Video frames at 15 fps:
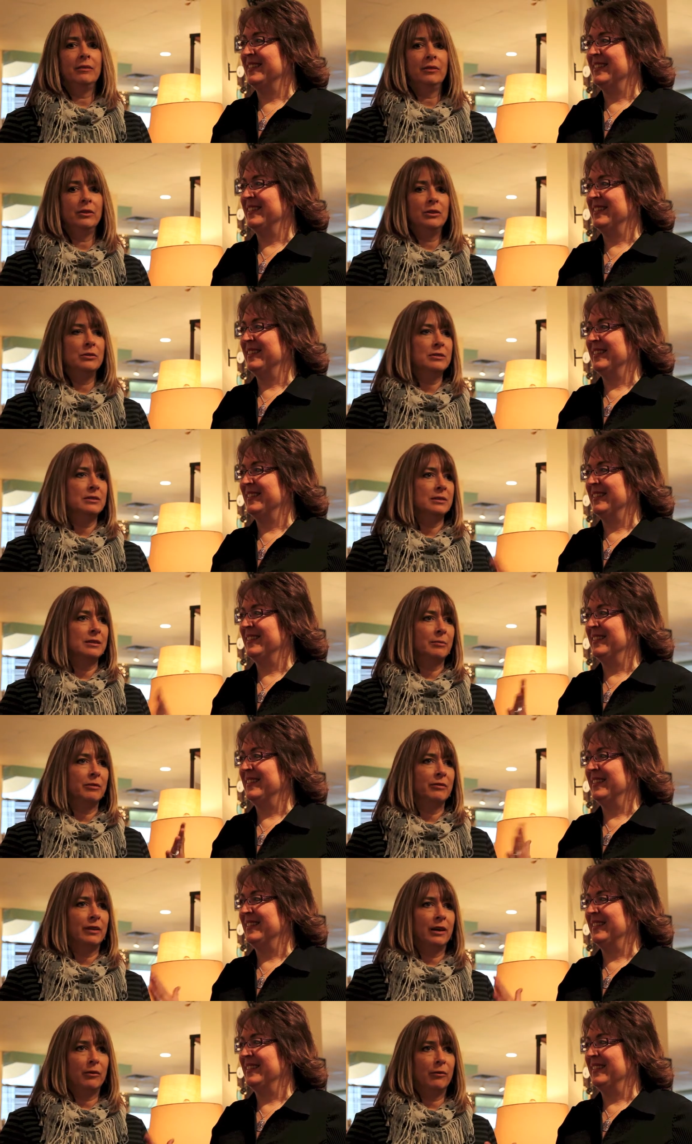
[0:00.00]
Speaker 1: we'll use some
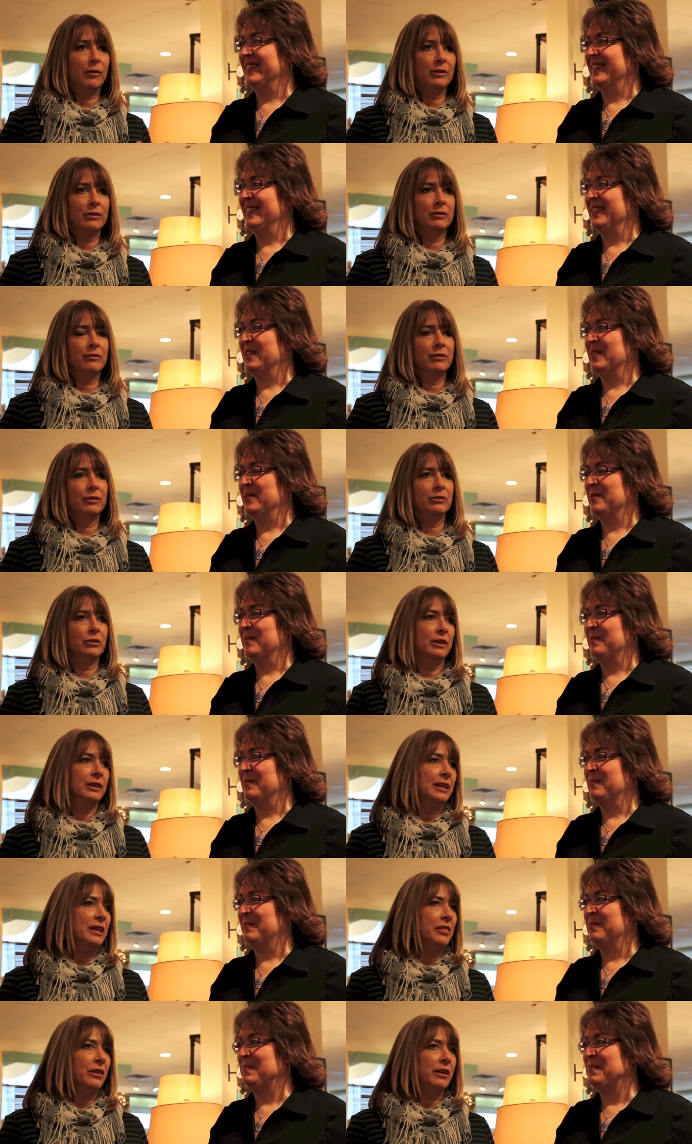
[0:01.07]
of our wonderful
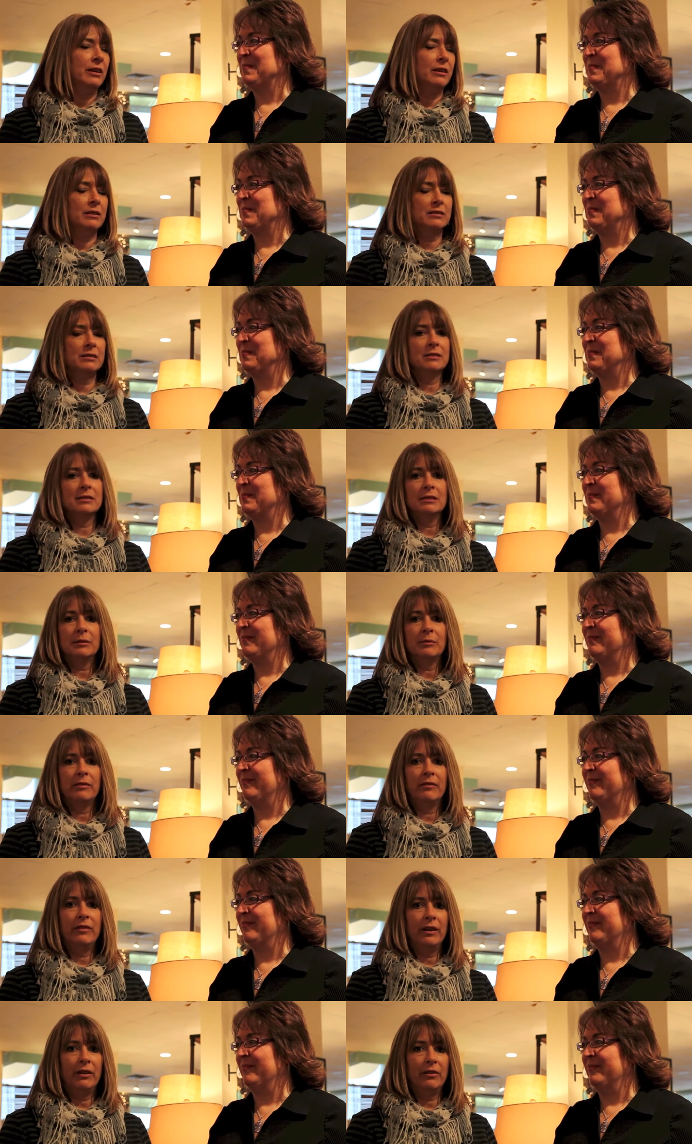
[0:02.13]
trendy things and some
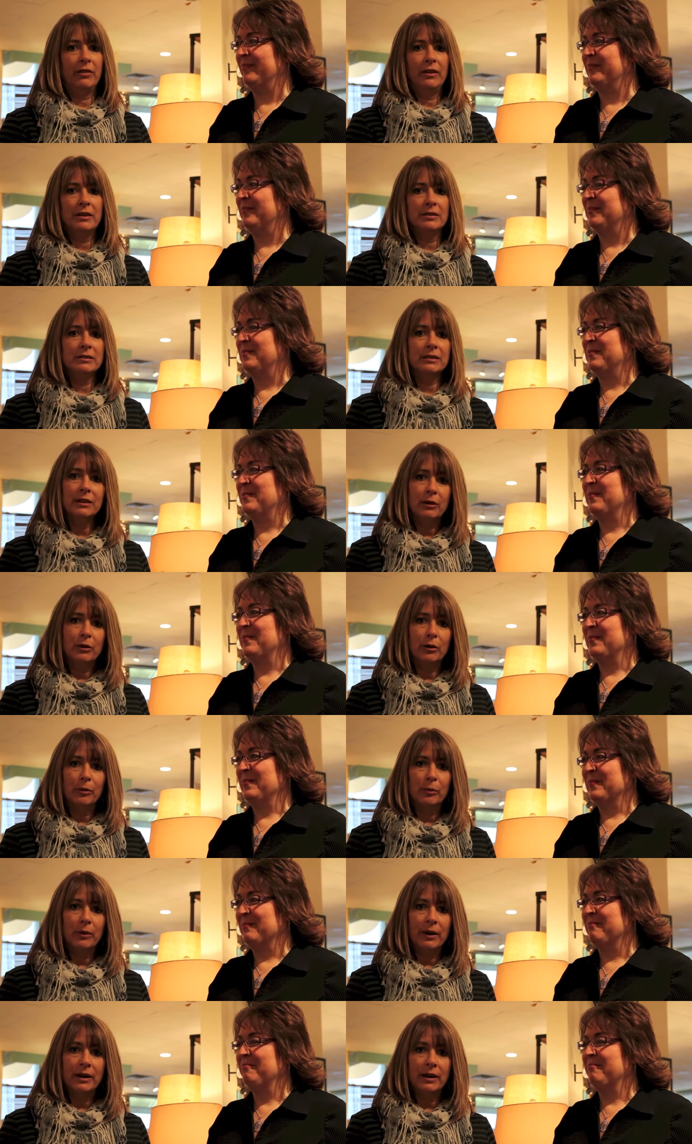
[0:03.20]
of their things and
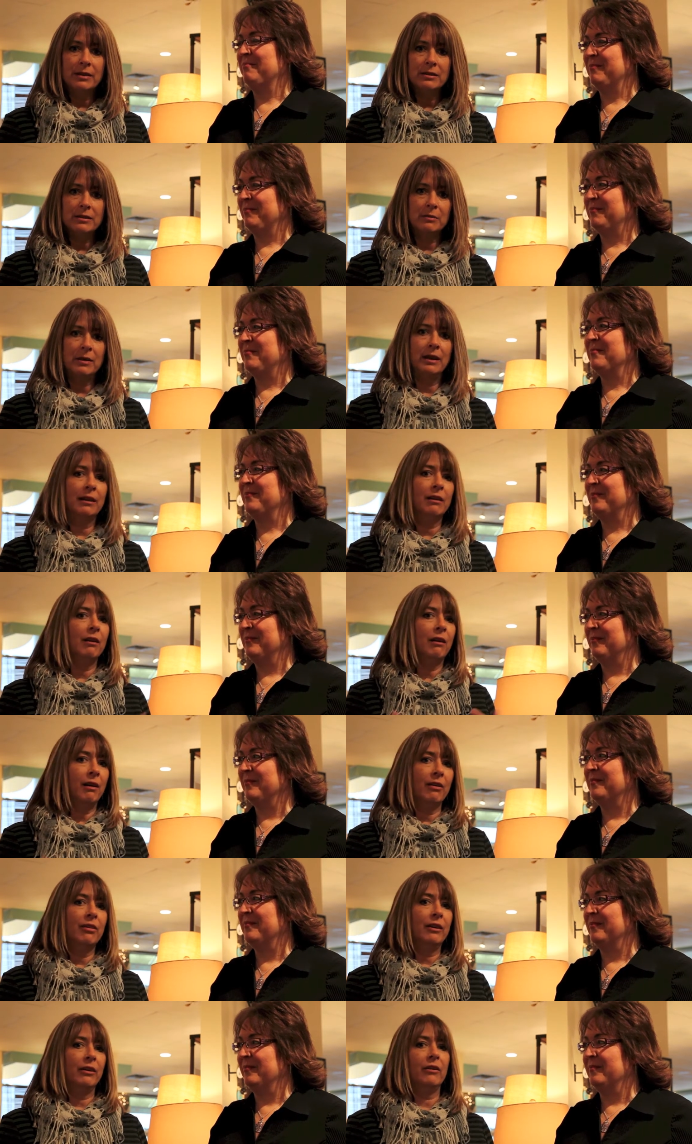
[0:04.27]
incorporate it to make it
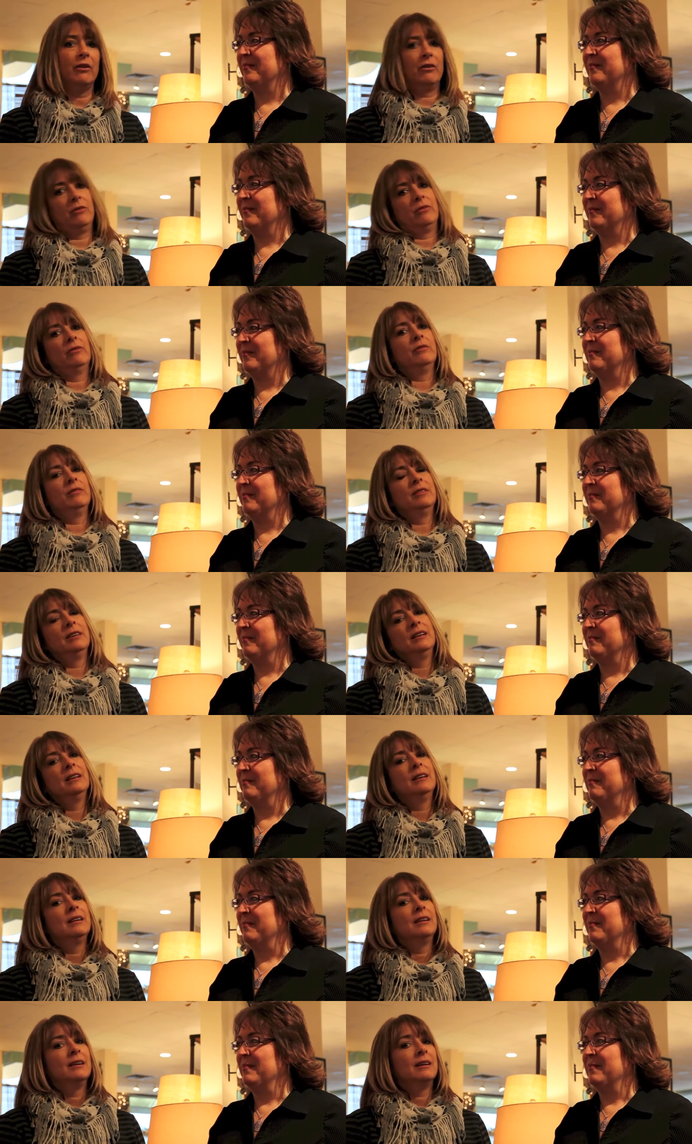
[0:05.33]
all their own.
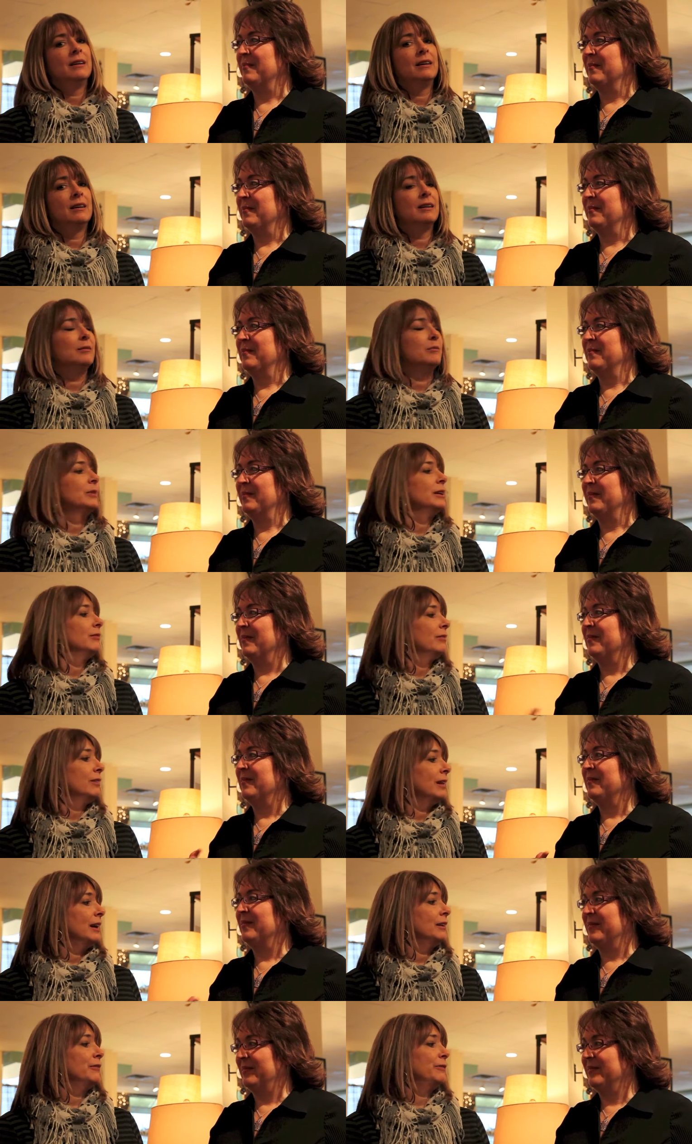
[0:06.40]
Um, we have a
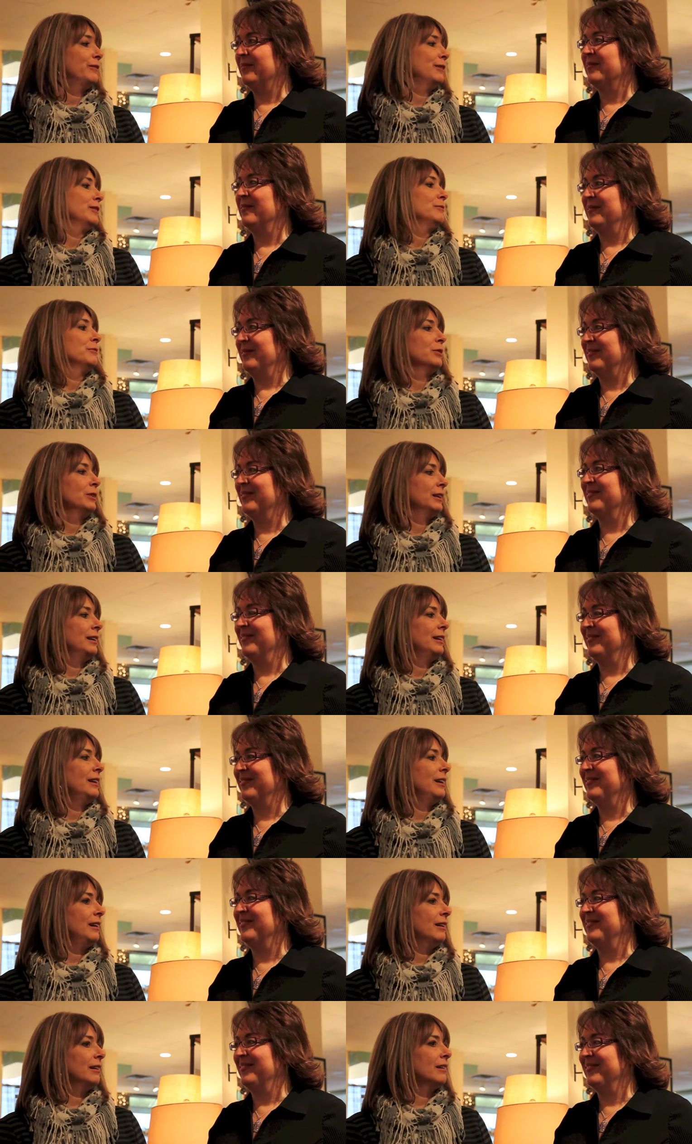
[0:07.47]
lot of fun working
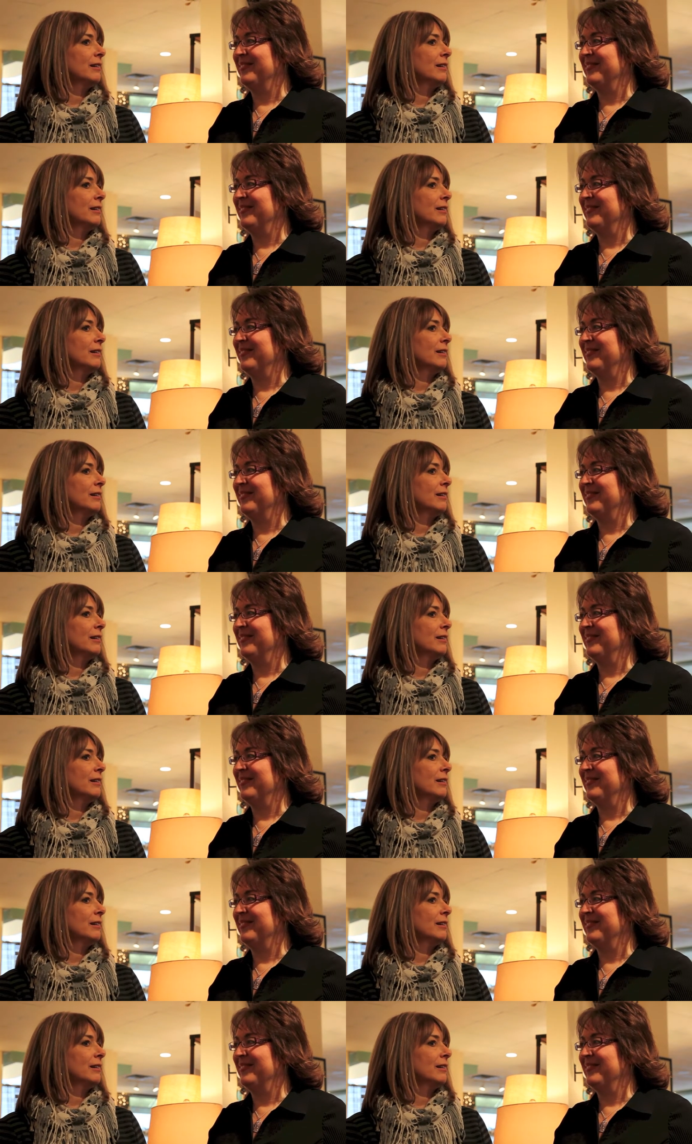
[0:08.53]
here